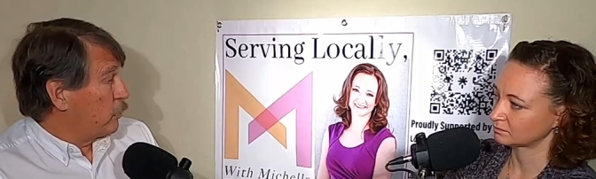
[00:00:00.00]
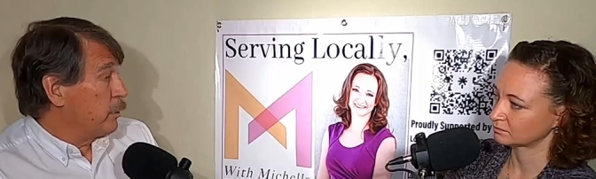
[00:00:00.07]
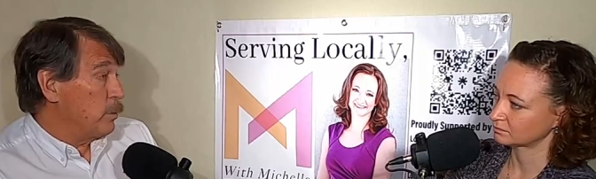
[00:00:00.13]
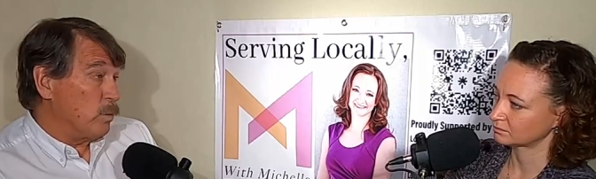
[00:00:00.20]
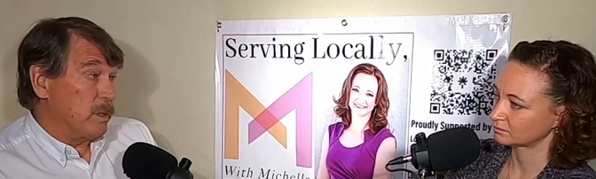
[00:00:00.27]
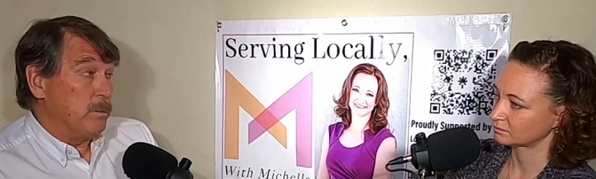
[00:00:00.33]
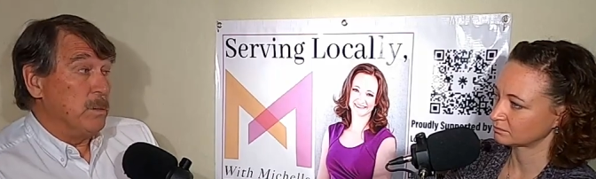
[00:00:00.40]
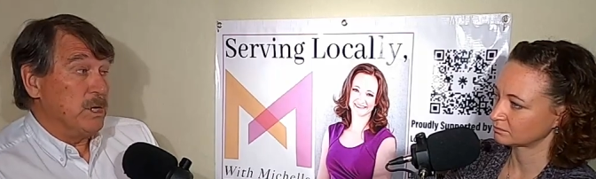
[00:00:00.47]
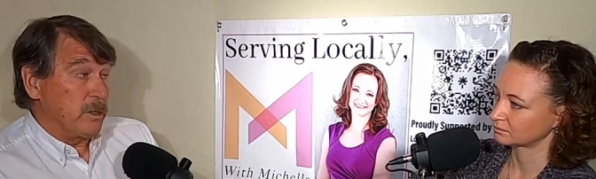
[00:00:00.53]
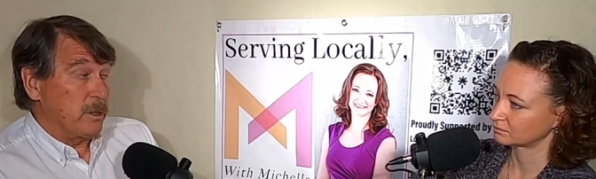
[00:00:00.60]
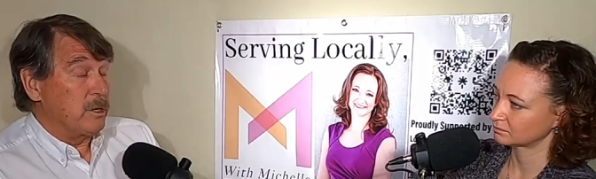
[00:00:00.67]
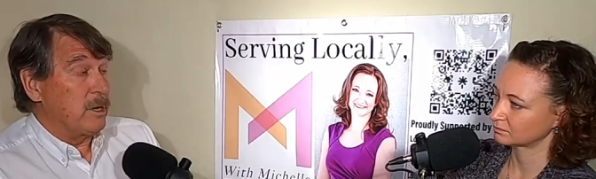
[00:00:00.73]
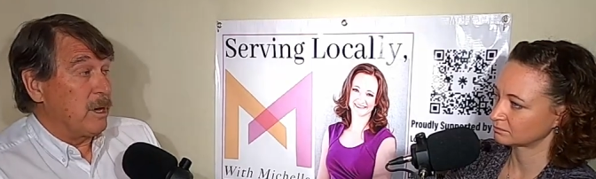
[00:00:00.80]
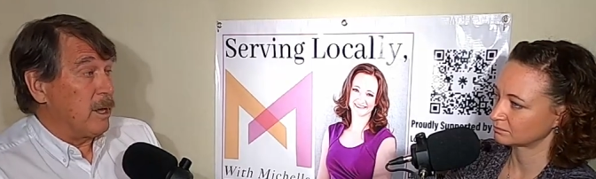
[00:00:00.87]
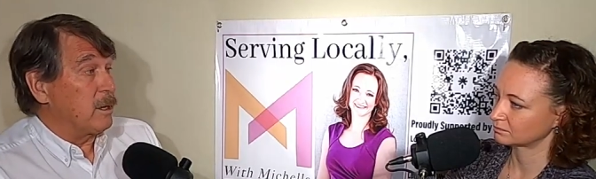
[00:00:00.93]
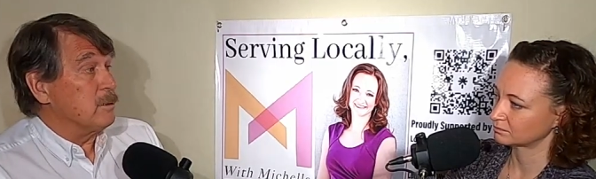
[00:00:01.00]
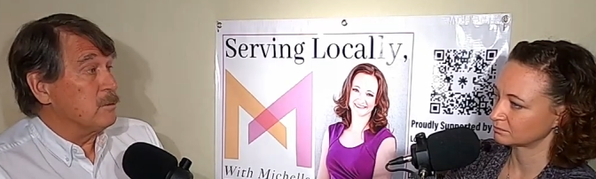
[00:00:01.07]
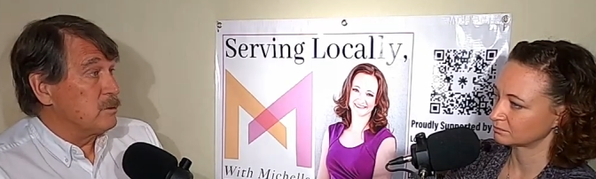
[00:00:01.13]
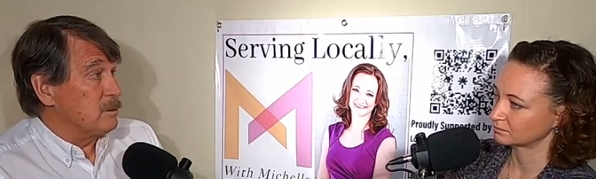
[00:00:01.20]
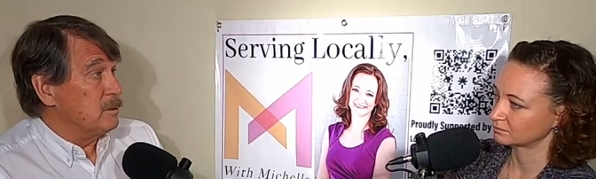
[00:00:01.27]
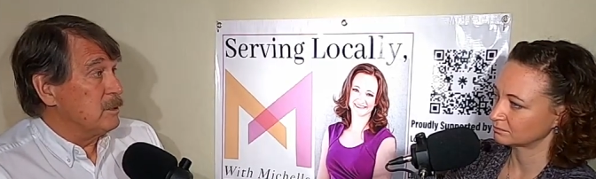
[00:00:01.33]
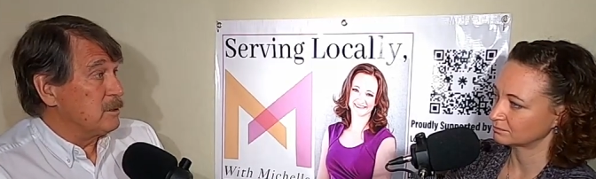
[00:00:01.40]
Speaker 1: thirty one million
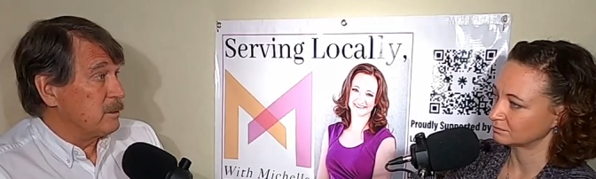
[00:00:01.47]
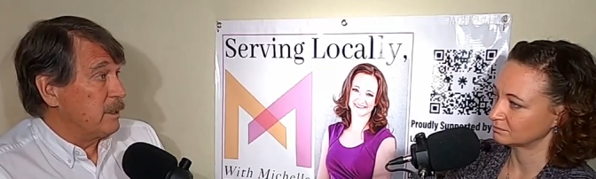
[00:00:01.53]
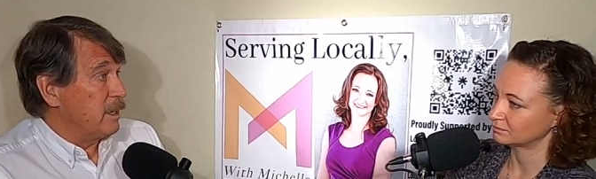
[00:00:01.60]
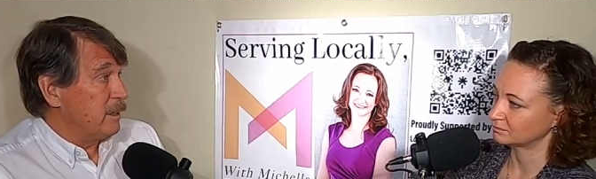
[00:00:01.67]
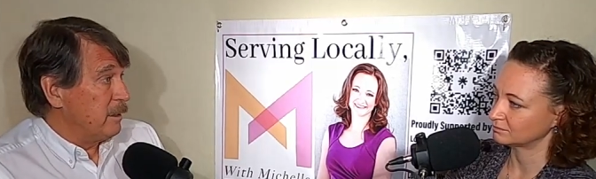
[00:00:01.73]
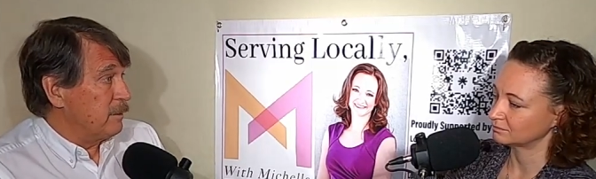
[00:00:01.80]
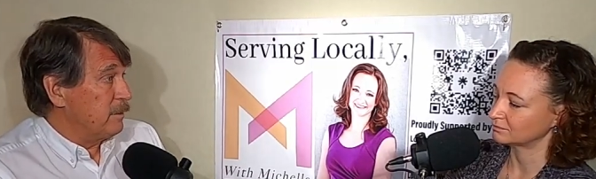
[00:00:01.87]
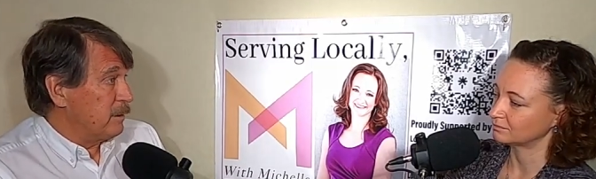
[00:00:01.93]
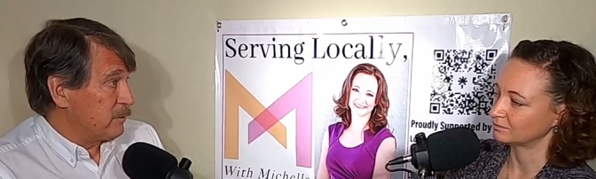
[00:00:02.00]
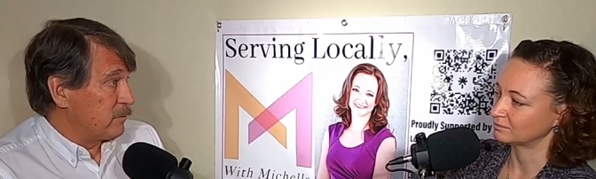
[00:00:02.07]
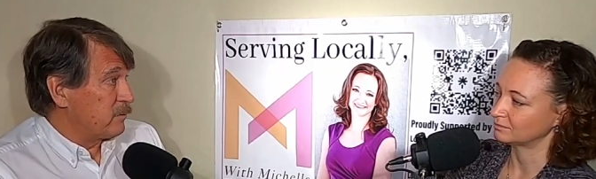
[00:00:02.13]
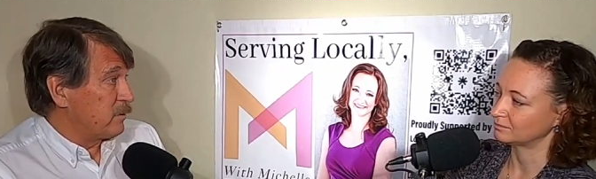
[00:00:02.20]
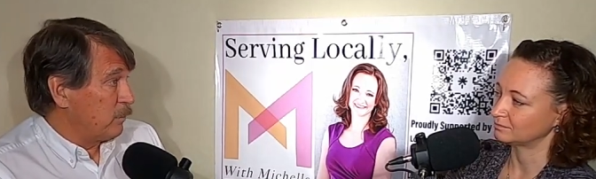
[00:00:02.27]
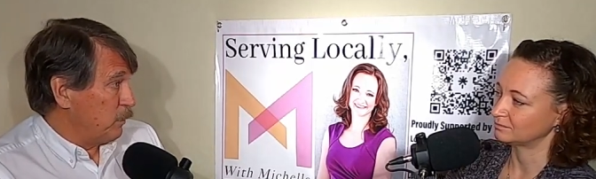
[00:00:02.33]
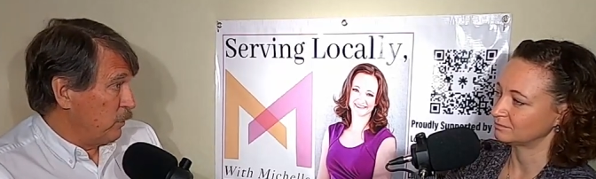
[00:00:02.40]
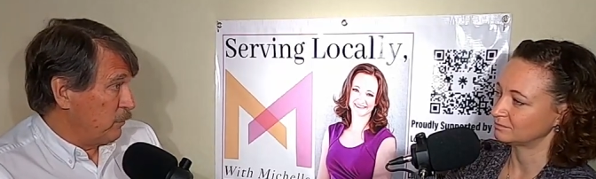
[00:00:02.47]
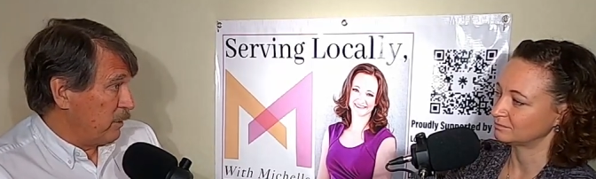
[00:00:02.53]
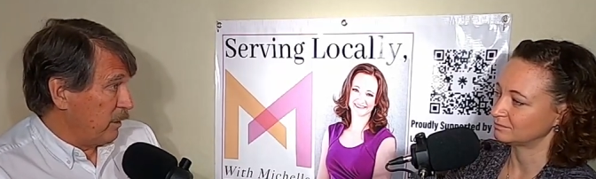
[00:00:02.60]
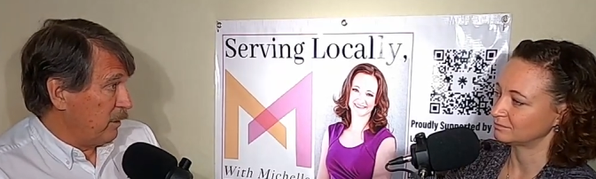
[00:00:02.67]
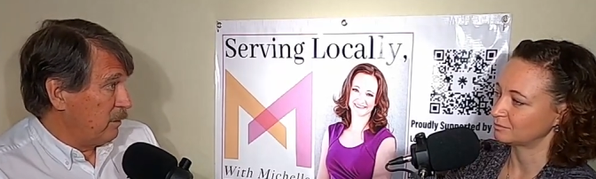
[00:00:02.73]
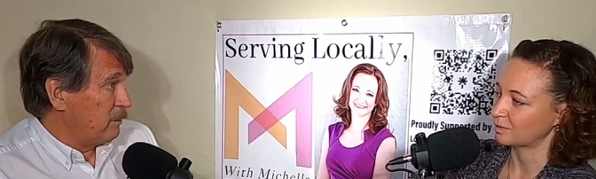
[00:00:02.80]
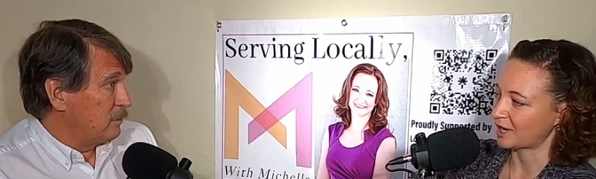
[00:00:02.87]
dollars in this in this
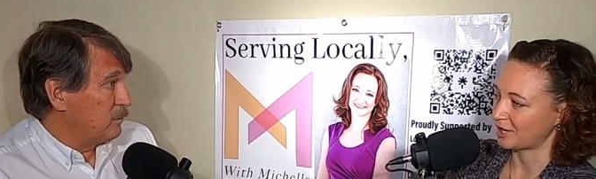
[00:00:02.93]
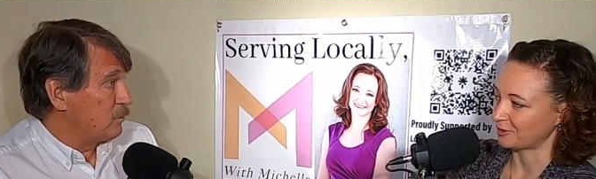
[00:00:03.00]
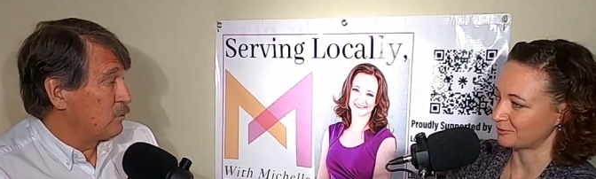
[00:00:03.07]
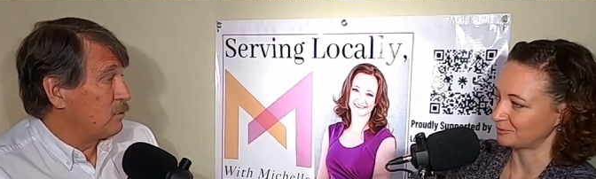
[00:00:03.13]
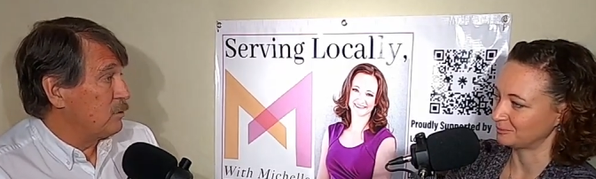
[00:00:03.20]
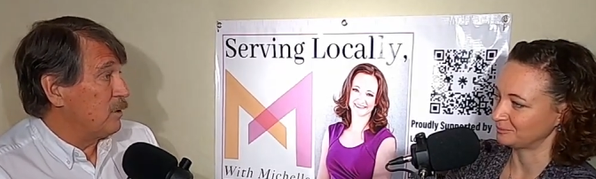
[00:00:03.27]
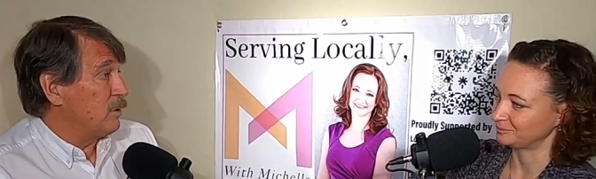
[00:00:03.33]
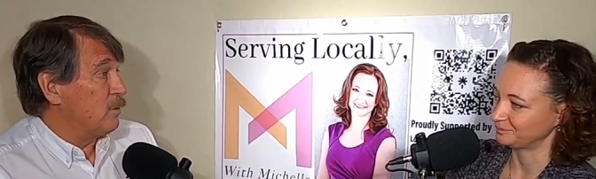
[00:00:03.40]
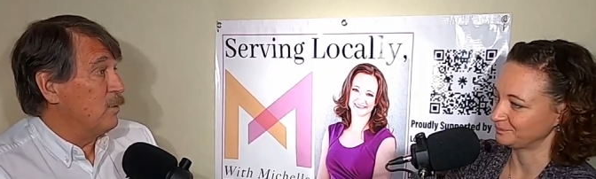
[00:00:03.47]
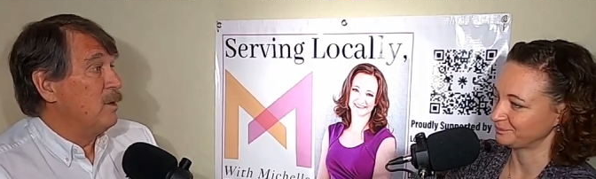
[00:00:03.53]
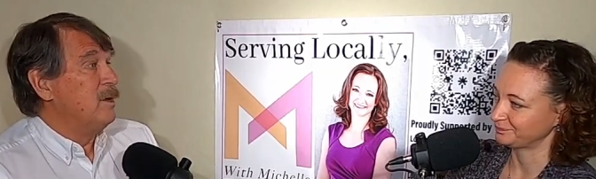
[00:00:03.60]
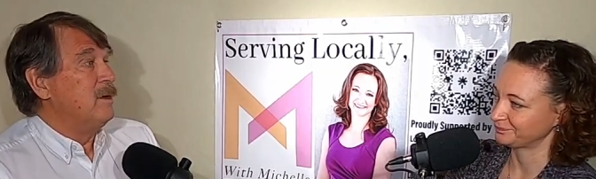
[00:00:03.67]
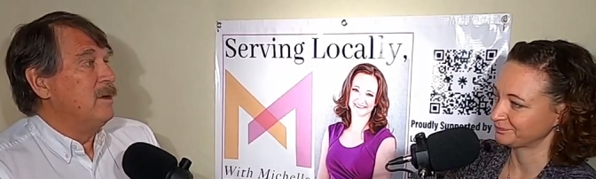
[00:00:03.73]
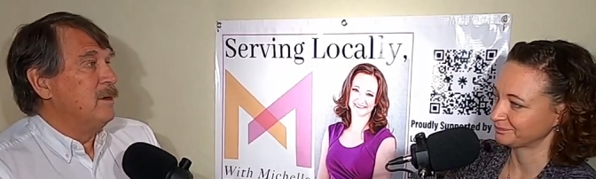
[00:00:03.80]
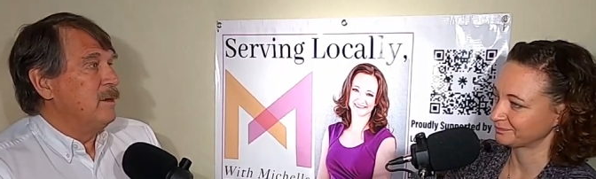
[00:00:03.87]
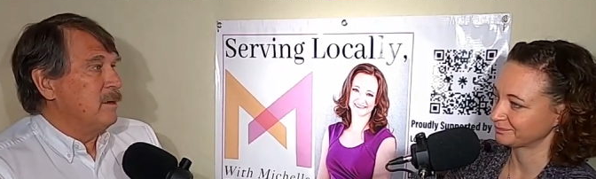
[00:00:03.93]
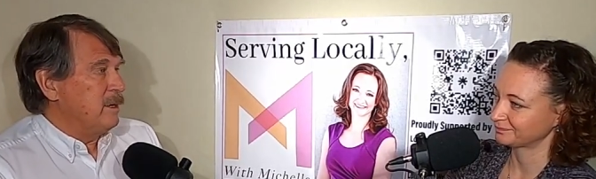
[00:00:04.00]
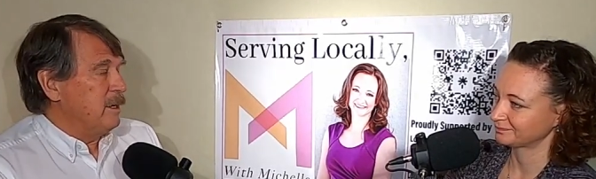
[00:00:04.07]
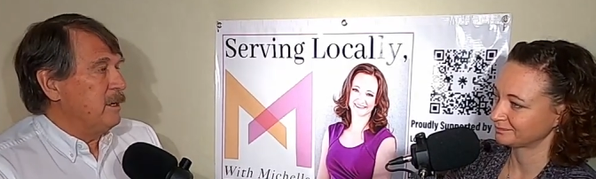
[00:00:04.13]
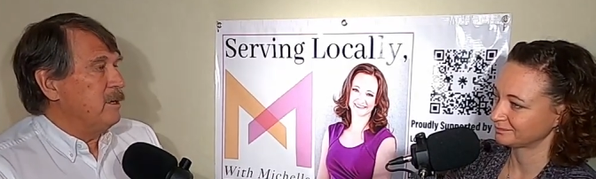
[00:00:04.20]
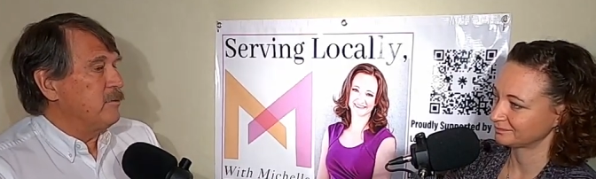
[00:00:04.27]
community. Wow. So it